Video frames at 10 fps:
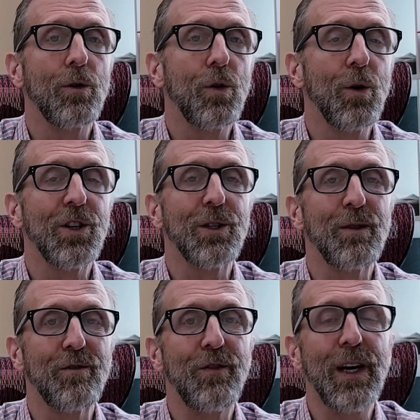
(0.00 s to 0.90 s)
tourism
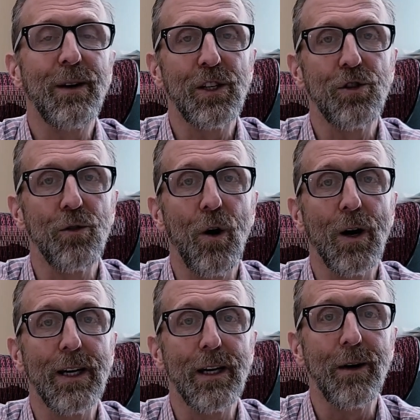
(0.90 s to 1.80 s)
is very
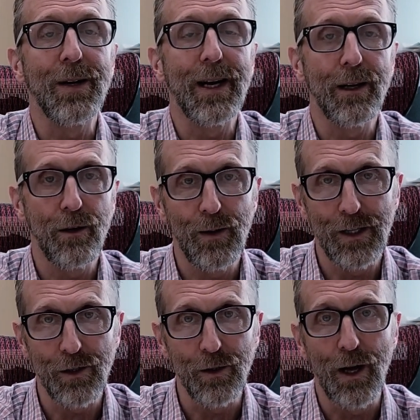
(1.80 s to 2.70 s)
strong in Erie and
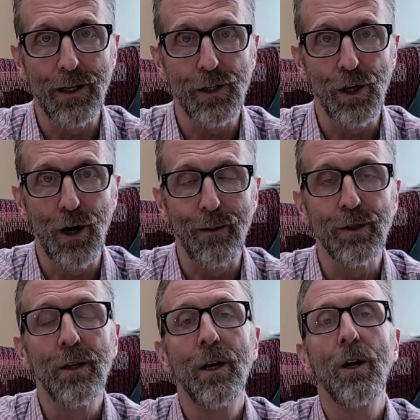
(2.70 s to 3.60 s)
creates a lot of jobs.
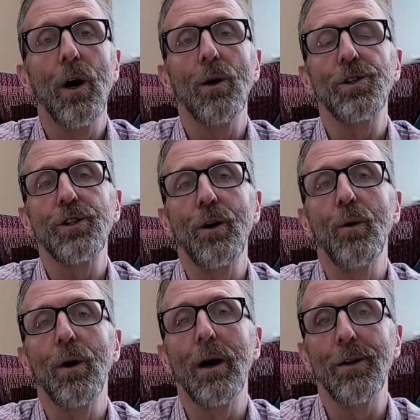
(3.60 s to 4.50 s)

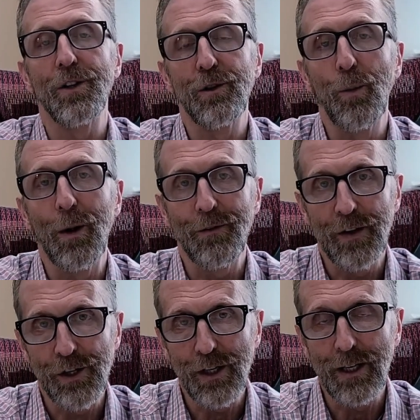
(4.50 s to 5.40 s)
Also, the sport
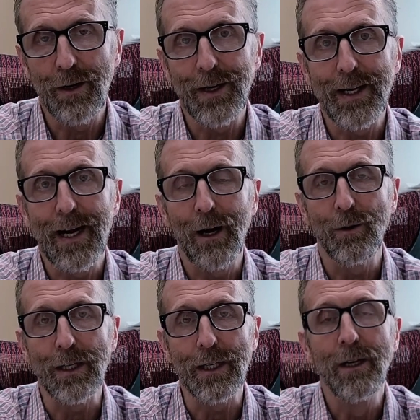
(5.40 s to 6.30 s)
fishing in Erie
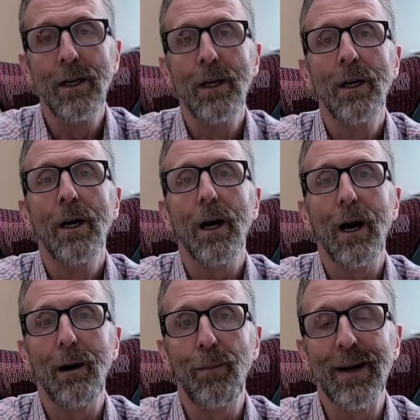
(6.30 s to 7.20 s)
County
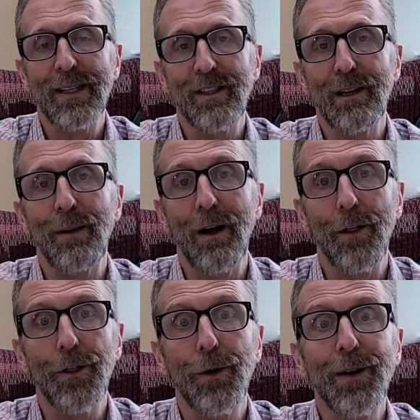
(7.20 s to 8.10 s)
brings in about
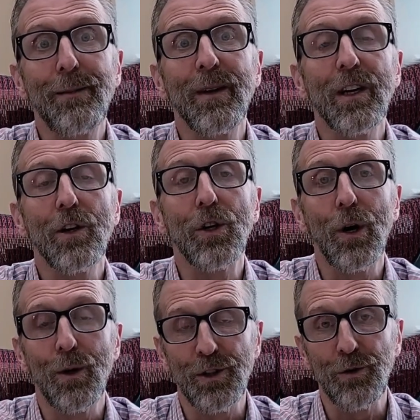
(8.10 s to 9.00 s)
$30 million
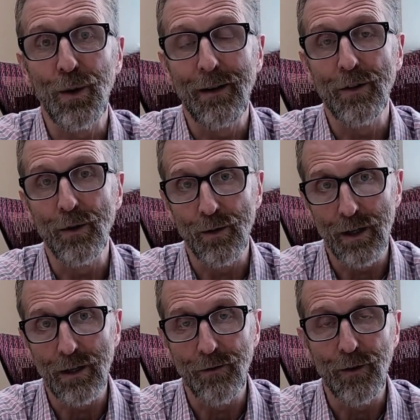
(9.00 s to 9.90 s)
in revenue to
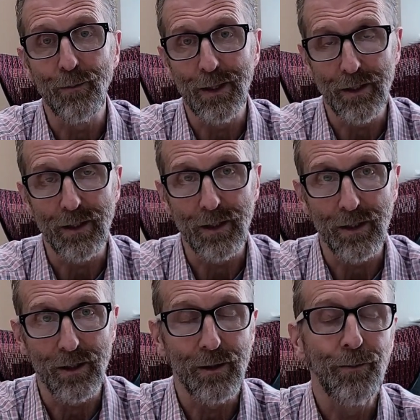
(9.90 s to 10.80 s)
different
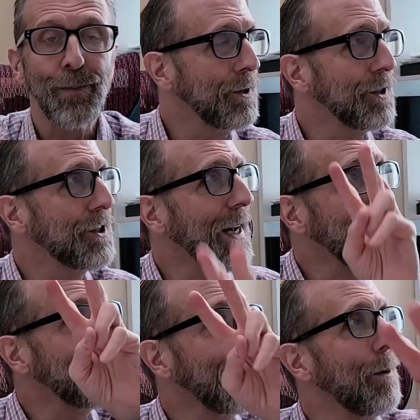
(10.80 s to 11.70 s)
businesses. Well, the
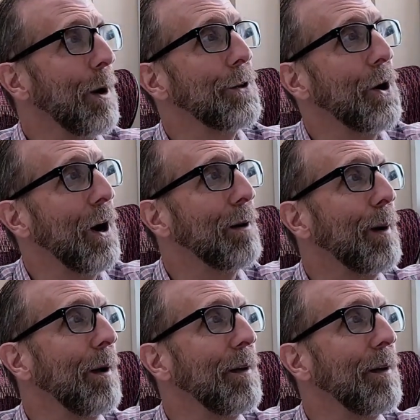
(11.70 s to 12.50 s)
second thing I want to talk about